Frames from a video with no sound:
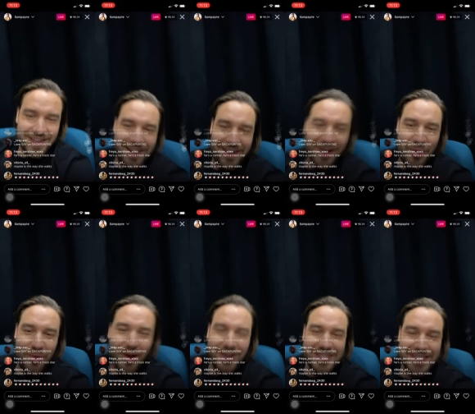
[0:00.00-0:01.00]
Hello,
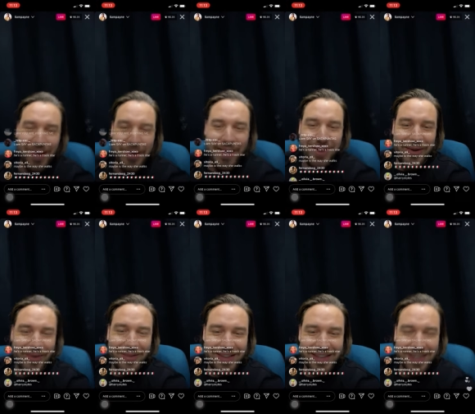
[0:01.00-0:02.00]
Ross. How are you?